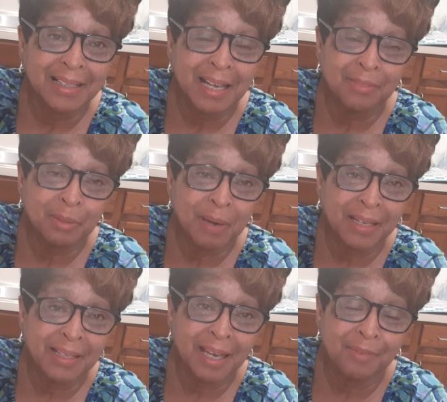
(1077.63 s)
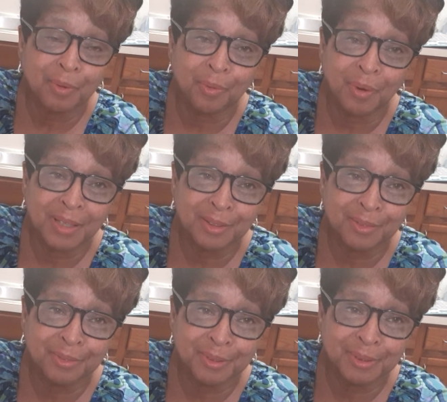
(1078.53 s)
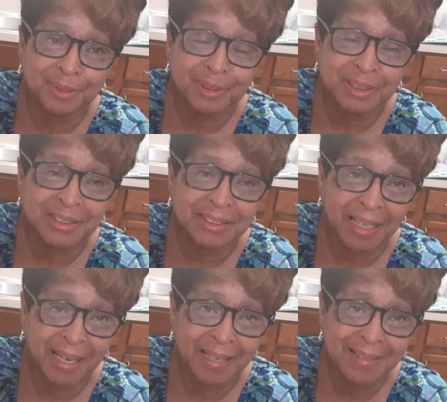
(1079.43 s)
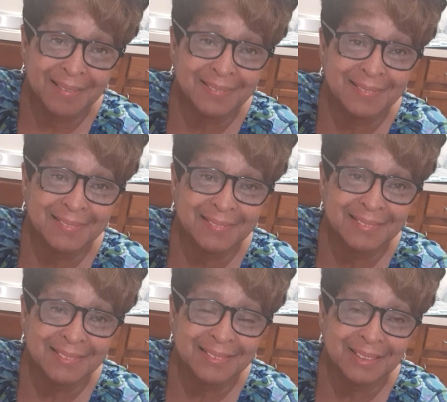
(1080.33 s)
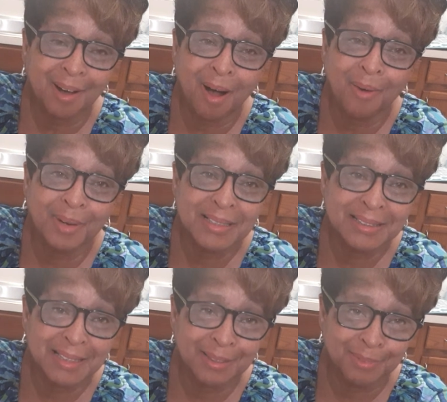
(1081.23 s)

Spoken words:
Everybody have a wonderful day. Always think of the